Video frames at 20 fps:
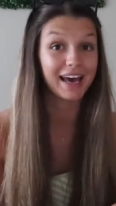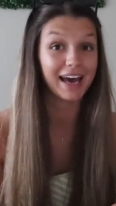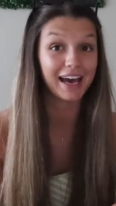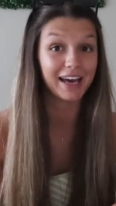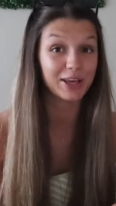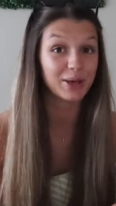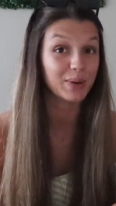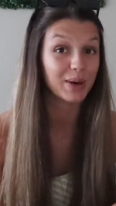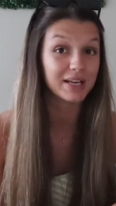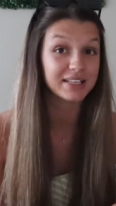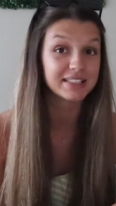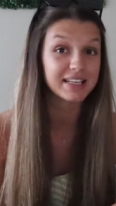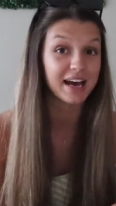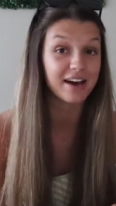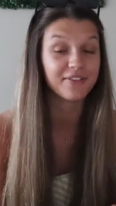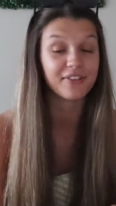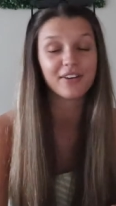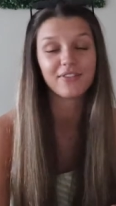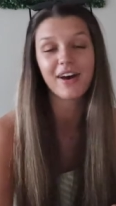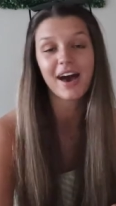at
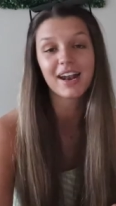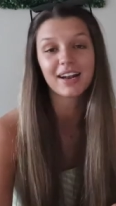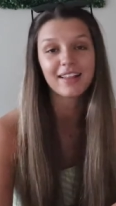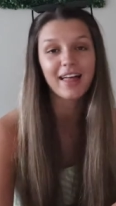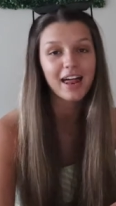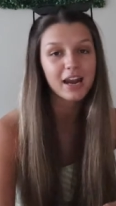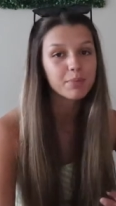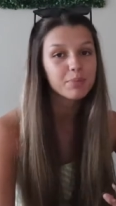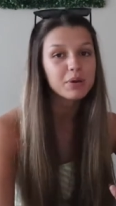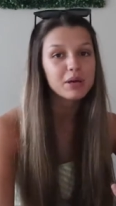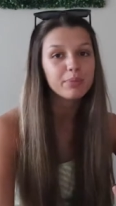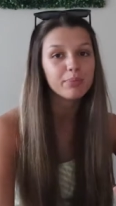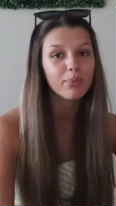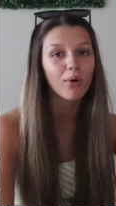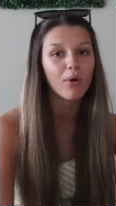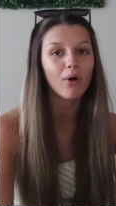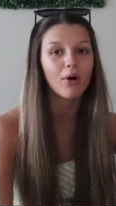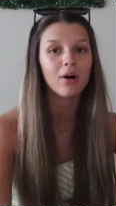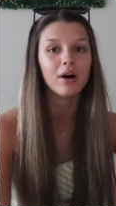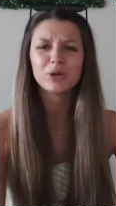USF. I've had a lot of
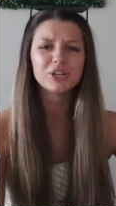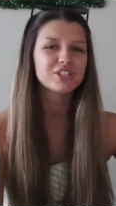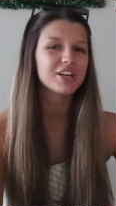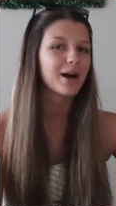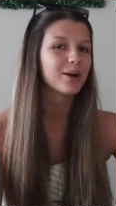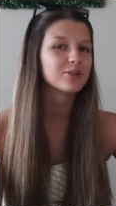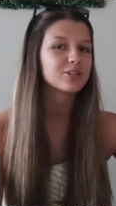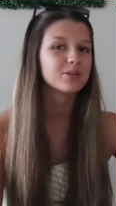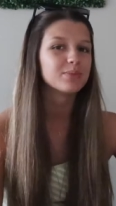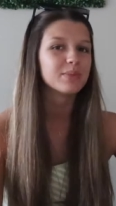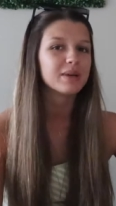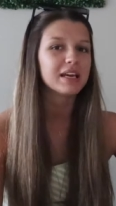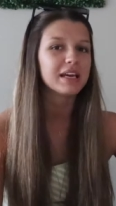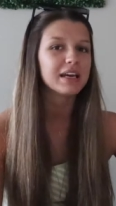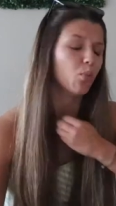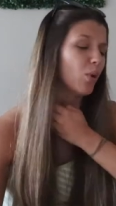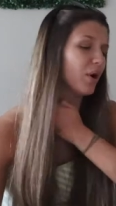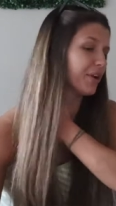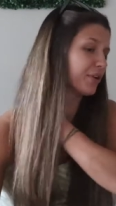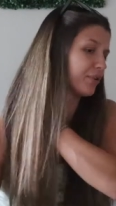people reach out to me
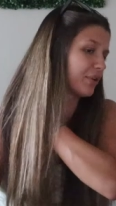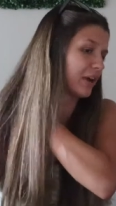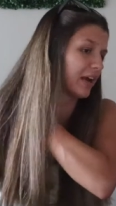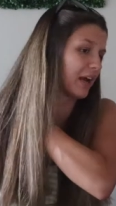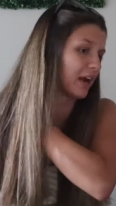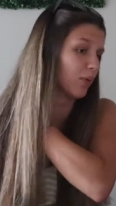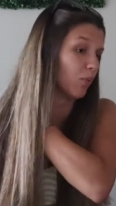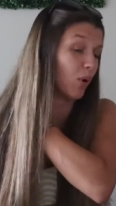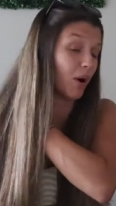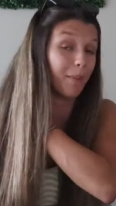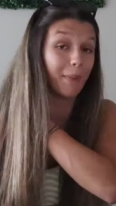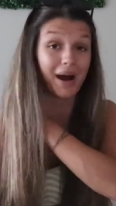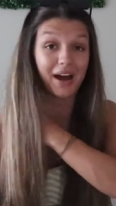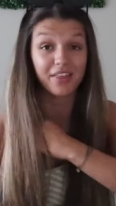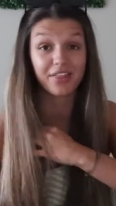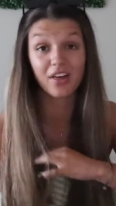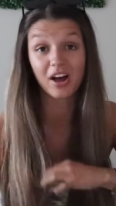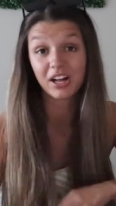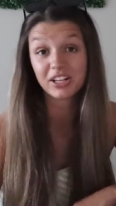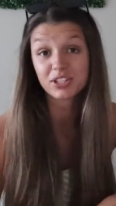wondering what
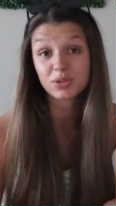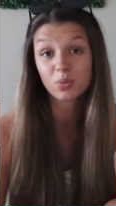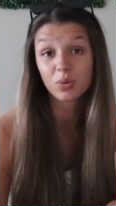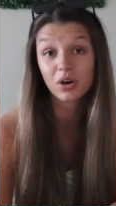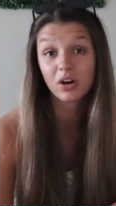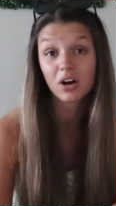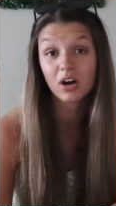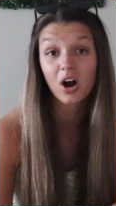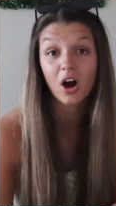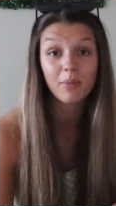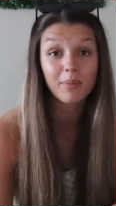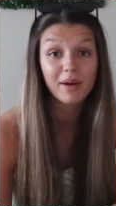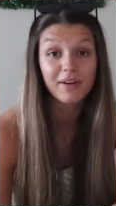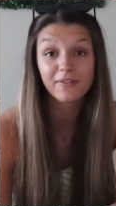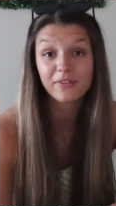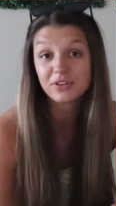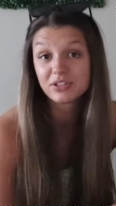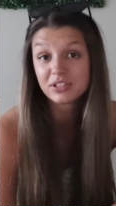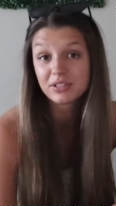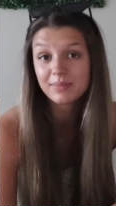my thoughts were on my
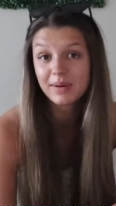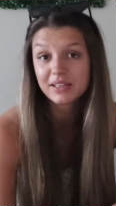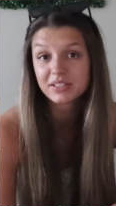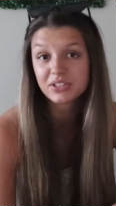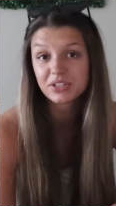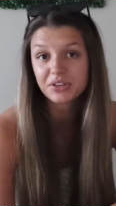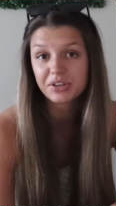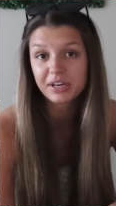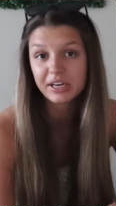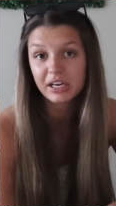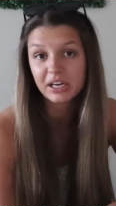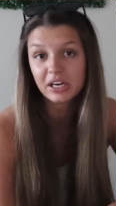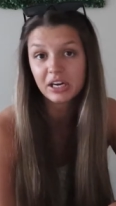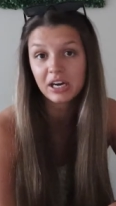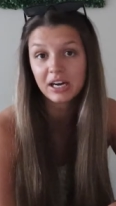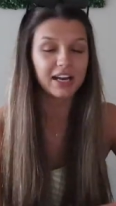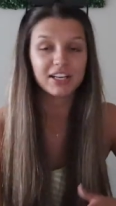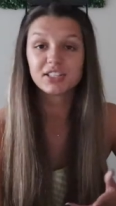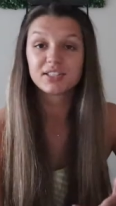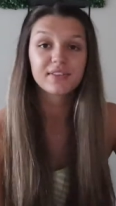first semester
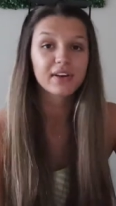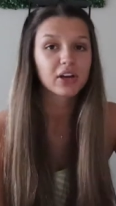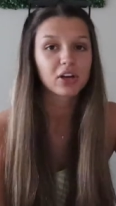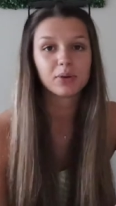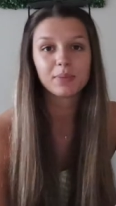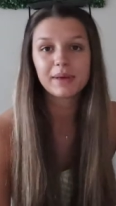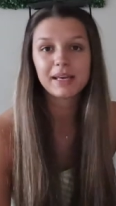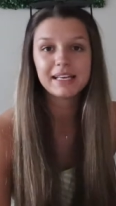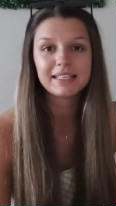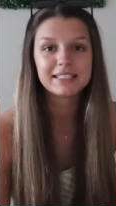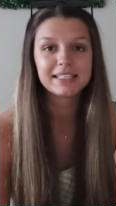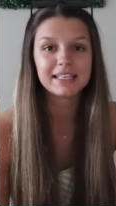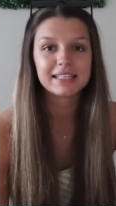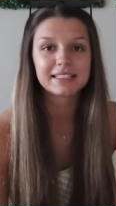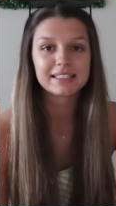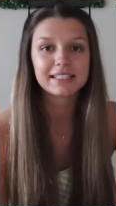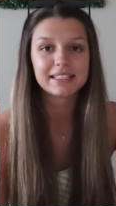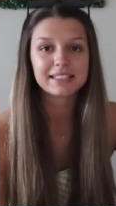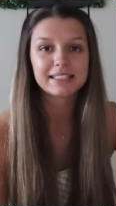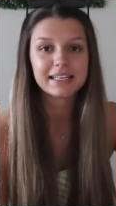here. I just figured it'd be
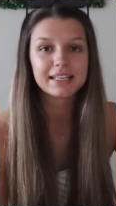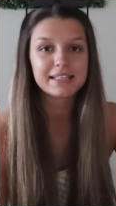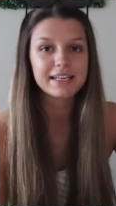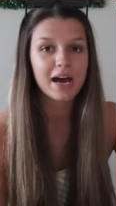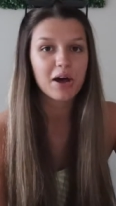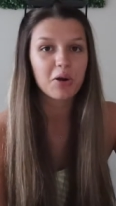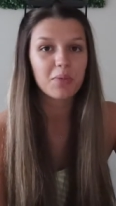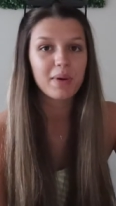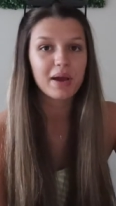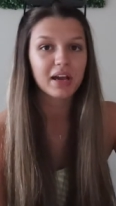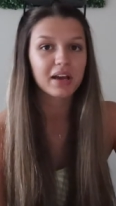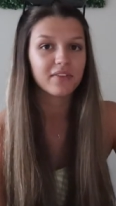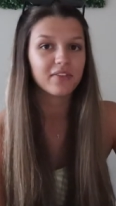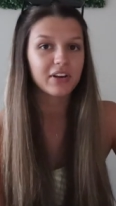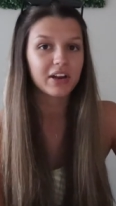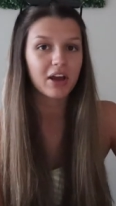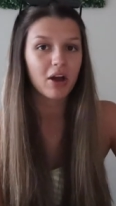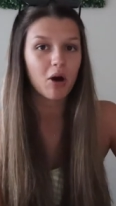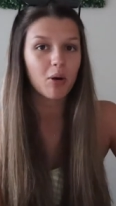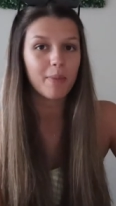easiest to sit down and make a
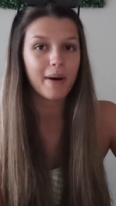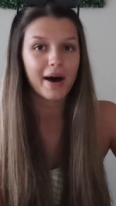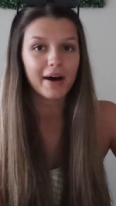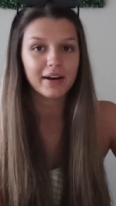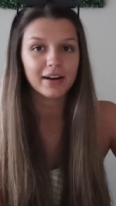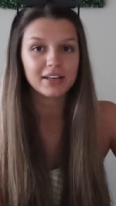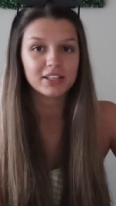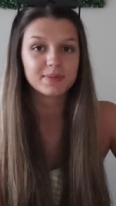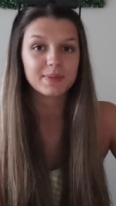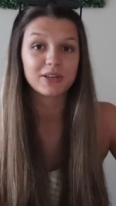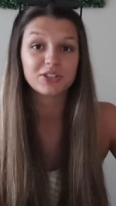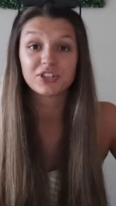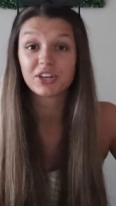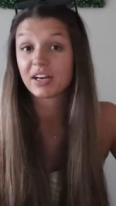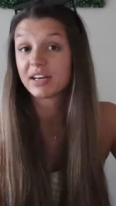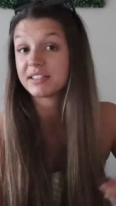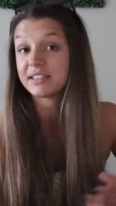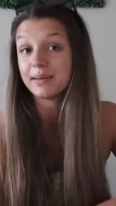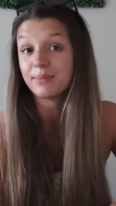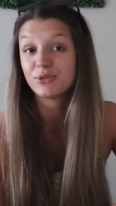video about it, especially
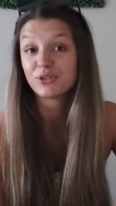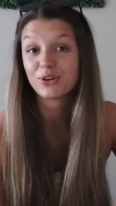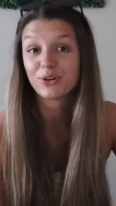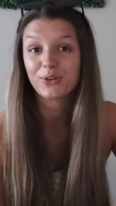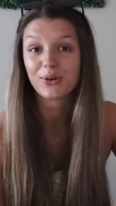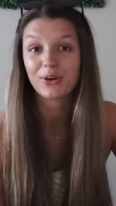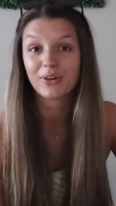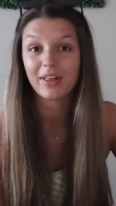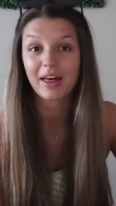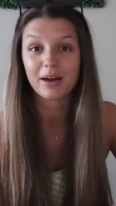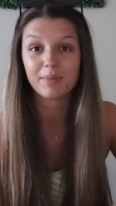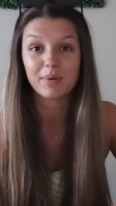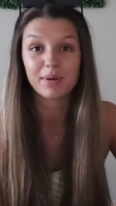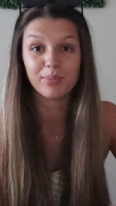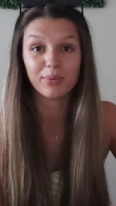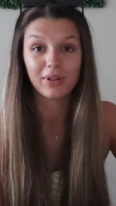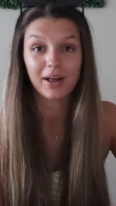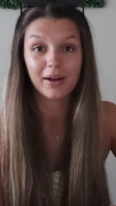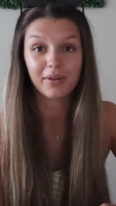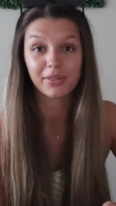because I'm sure there are a lot of
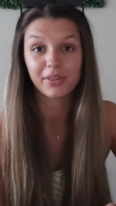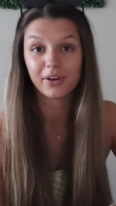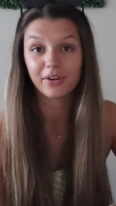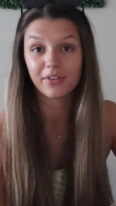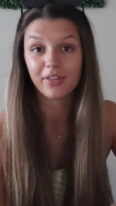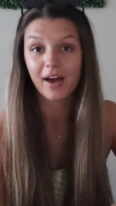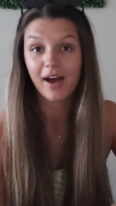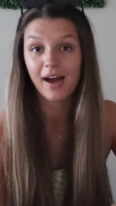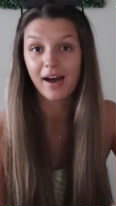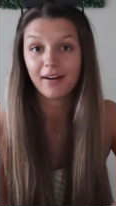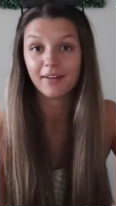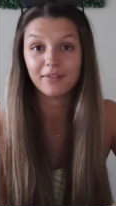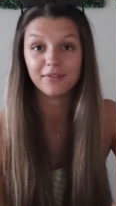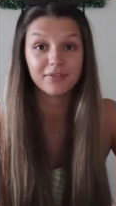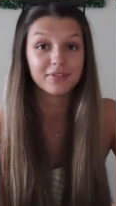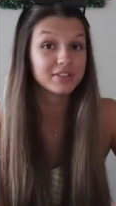people out there that have